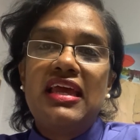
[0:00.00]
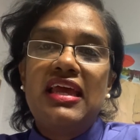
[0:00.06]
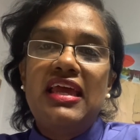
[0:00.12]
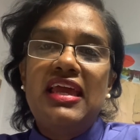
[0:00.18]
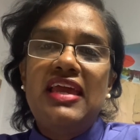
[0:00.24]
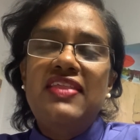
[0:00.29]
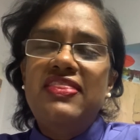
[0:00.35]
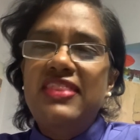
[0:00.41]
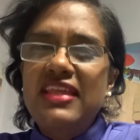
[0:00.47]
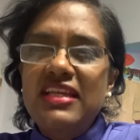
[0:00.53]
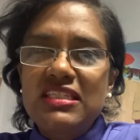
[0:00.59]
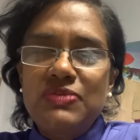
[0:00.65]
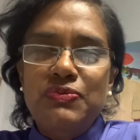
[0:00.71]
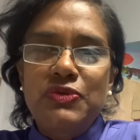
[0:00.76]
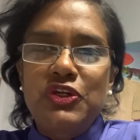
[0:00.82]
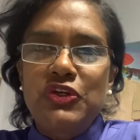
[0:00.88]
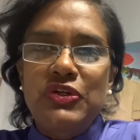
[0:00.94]
in this
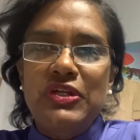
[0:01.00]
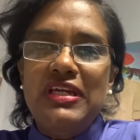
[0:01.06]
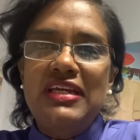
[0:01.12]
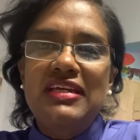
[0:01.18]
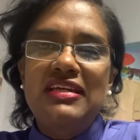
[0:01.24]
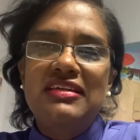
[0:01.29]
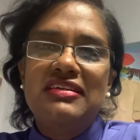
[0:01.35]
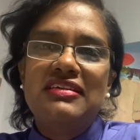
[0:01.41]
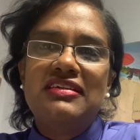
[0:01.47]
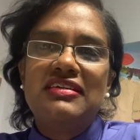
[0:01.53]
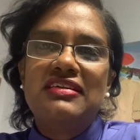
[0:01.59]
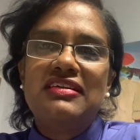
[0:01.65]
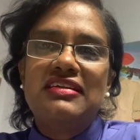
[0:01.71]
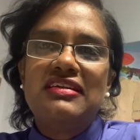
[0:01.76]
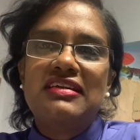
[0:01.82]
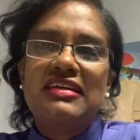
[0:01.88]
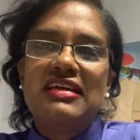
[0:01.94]
beauty,
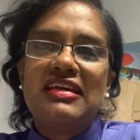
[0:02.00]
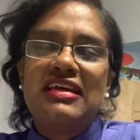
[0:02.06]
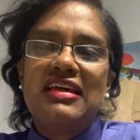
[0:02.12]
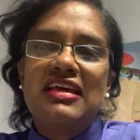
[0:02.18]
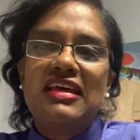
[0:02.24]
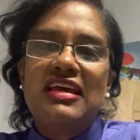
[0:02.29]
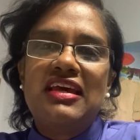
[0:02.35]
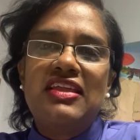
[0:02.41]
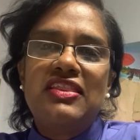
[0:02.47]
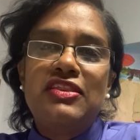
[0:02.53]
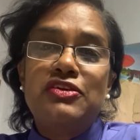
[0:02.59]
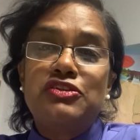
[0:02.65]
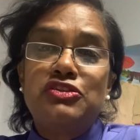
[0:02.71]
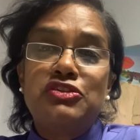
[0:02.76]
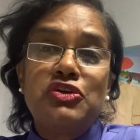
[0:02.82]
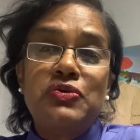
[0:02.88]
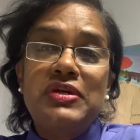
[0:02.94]
the
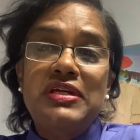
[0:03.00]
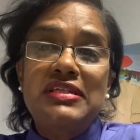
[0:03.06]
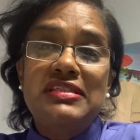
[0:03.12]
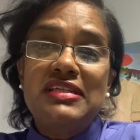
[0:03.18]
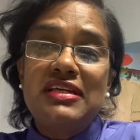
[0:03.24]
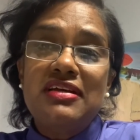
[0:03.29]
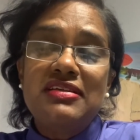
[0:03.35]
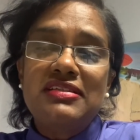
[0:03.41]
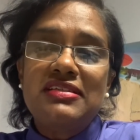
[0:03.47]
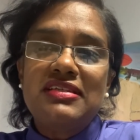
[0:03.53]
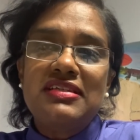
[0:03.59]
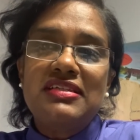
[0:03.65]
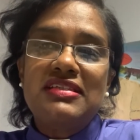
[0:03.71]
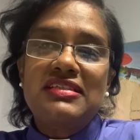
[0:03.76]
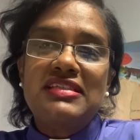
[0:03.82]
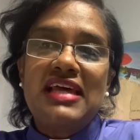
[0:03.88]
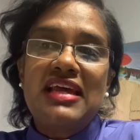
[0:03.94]
story tells
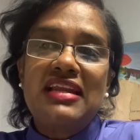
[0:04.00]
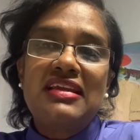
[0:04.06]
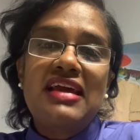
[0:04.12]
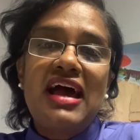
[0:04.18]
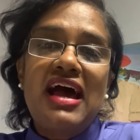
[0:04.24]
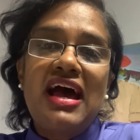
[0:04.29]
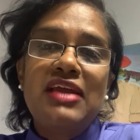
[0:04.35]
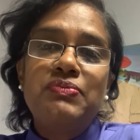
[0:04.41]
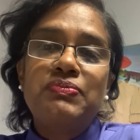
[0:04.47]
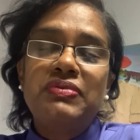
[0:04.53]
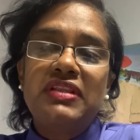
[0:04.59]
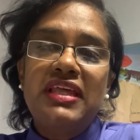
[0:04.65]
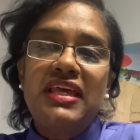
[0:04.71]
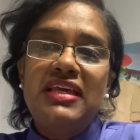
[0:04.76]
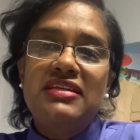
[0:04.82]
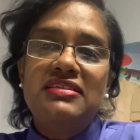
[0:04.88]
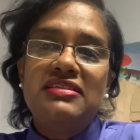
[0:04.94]
us that God
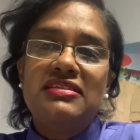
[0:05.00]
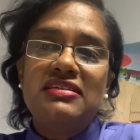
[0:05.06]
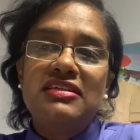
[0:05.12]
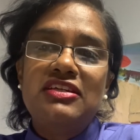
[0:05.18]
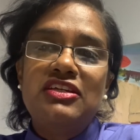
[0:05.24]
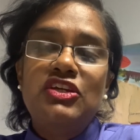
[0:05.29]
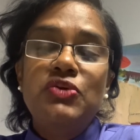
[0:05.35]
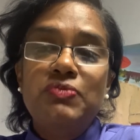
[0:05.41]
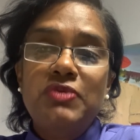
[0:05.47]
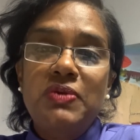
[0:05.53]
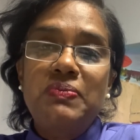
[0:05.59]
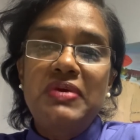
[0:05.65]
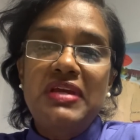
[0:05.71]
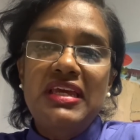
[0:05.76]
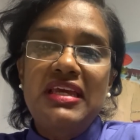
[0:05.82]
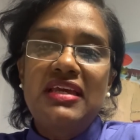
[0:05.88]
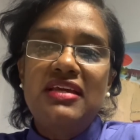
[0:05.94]
placed human
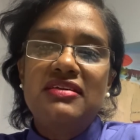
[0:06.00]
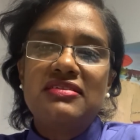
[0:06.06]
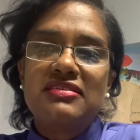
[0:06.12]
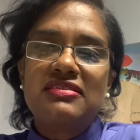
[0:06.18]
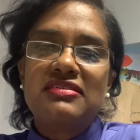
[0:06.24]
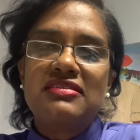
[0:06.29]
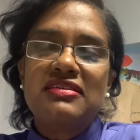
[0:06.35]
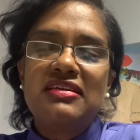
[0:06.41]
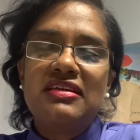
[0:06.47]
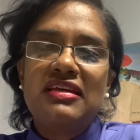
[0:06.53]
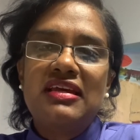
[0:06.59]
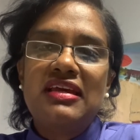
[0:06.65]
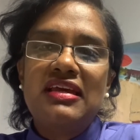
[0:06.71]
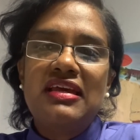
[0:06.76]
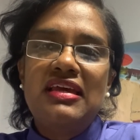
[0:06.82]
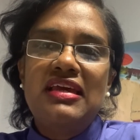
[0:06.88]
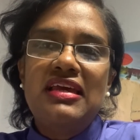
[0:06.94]
beings
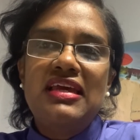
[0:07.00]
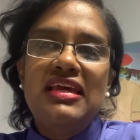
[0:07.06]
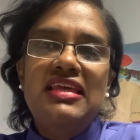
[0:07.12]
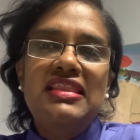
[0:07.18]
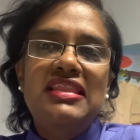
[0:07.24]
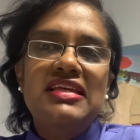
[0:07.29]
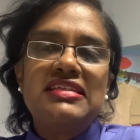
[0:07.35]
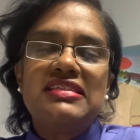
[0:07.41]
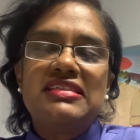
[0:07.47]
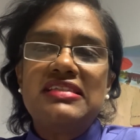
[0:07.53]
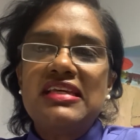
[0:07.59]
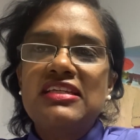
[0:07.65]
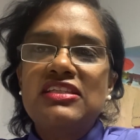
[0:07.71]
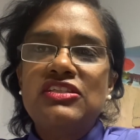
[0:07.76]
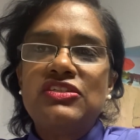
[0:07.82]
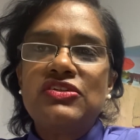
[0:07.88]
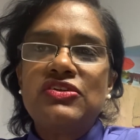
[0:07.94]
in the
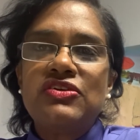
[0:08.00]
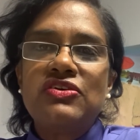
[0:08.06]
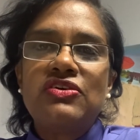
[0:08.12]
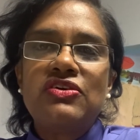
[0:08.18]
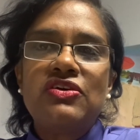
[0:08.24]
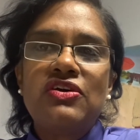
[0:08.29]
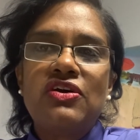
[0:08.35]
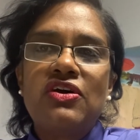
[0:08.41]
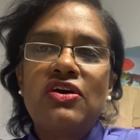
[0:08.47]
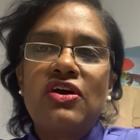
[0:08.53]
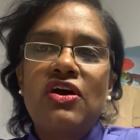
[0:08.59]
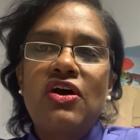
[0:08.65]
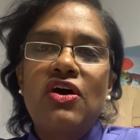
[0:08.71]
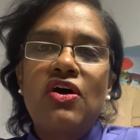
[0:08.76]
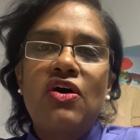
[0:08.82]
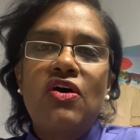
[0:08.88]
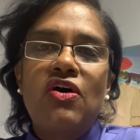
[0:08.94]
center
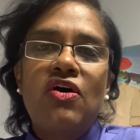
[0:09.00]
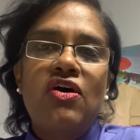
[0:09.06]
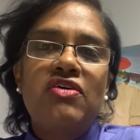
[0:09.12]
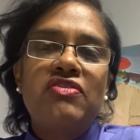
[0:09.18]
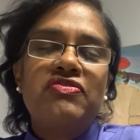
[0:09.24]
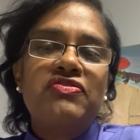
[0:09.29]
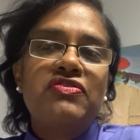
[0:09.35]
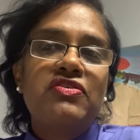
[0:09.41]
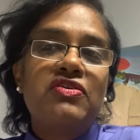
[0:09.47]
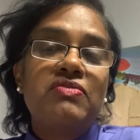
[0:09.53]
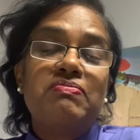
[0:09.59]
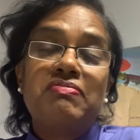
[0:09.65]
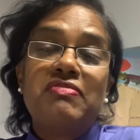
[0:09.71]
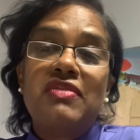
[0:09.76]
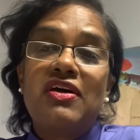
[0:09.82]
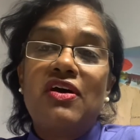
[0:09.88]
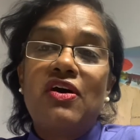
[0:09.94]
of
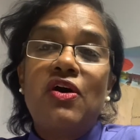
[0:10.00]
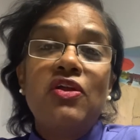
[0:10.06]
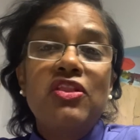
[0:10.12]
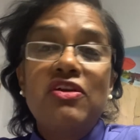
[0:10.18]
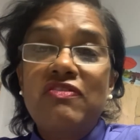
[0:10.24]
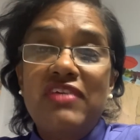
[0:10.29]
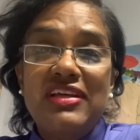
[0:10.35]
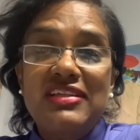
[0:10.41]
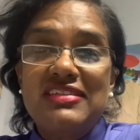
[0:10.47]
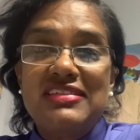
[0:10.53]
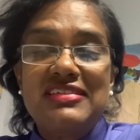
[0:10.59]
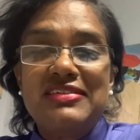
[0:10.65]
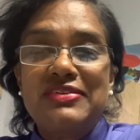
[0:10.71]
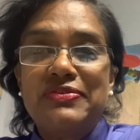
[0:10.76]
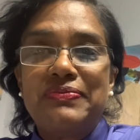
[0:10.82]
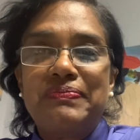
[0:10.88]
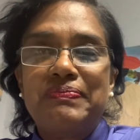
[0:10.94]
all of it,
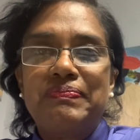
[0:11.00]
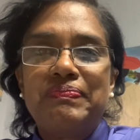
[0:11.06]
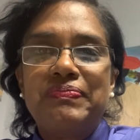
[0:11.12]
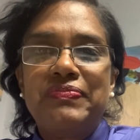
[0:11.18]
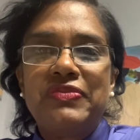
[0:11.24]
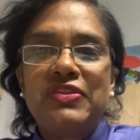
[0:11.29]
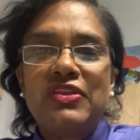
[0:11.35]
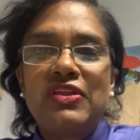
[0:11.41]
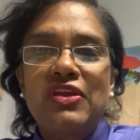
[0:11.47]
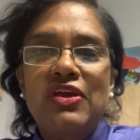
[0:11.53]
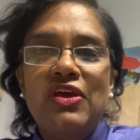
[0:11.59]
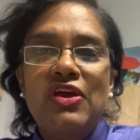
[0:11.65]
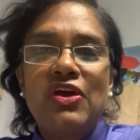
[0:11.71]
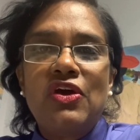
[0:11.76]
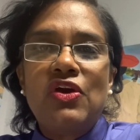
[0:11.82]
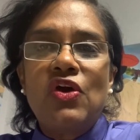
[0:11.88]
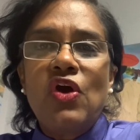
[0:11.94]

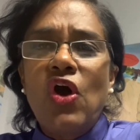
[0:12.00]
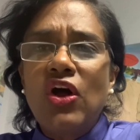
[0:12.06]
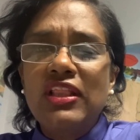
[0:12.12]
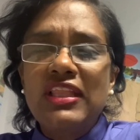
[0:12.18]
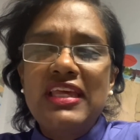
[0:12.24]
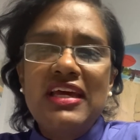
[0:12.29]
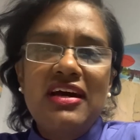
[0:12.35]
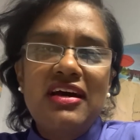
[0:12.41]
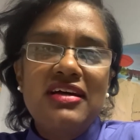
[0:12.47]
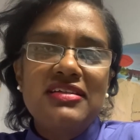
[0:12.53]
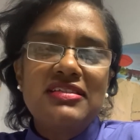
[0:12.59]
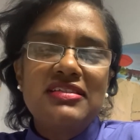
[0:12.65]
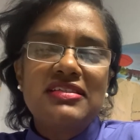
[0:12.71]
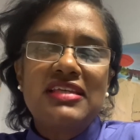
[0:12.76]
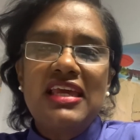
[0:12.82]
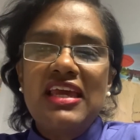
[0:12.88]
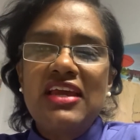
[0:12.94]
calling
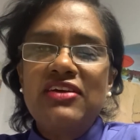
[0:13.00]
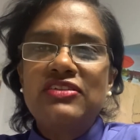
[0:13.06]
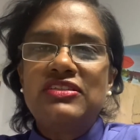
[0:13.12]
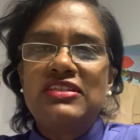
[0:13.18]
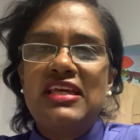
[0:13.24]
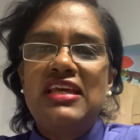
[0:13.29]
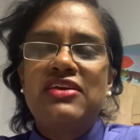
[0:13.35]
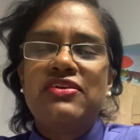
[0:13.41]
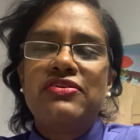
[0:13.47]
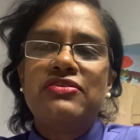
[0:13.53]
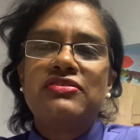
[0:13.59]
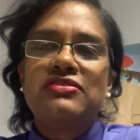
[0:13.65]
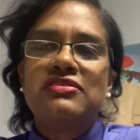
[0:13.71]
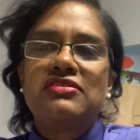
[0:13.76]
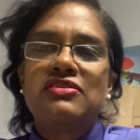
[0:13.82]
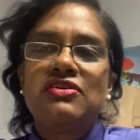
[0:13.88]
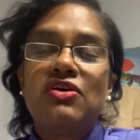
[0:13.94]
us
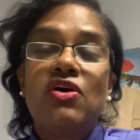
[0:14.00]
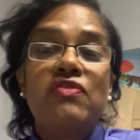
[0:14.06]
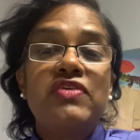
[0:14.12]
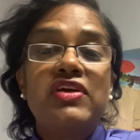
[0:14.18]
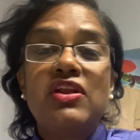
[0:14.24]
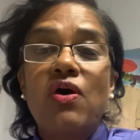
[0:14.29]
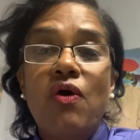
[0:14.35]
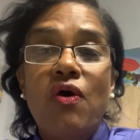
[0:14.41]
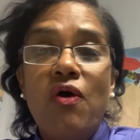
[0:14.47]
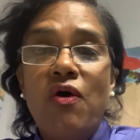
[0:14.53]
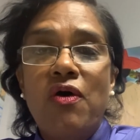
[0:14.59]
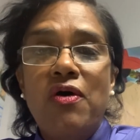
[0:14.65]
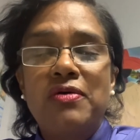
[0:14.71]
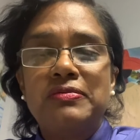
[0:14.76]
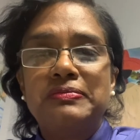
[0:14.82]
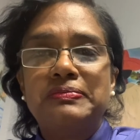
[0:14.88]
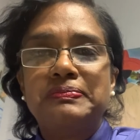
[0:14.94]
caretakers of it all.